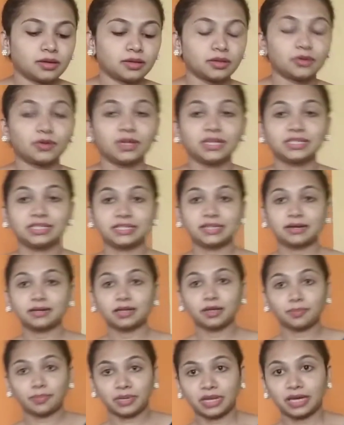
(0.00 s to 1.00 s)
Now let's
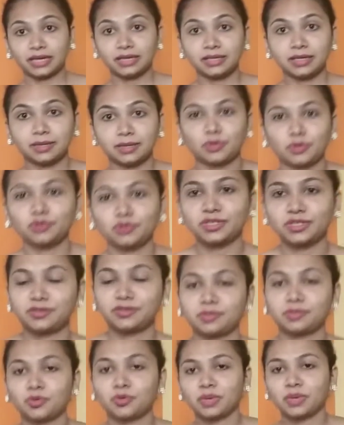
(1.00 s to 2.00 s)
start applying. I'm going to
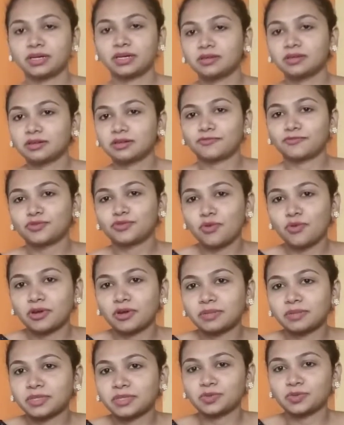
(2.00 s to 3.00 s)
just remove my few
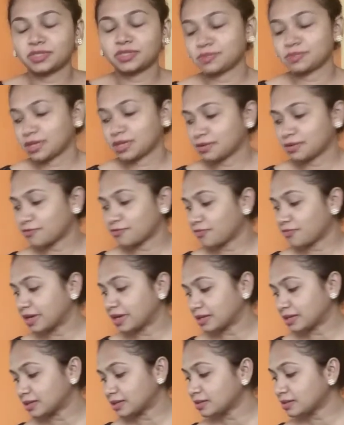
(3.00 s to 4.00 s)
ornaments which I'm kind of
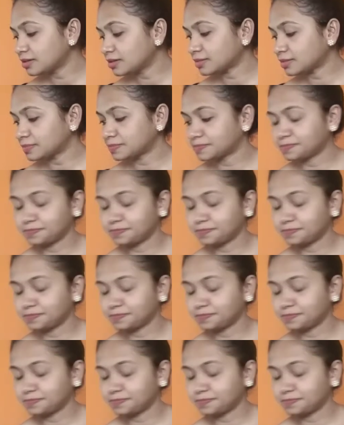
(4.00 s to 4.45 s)
wearing it.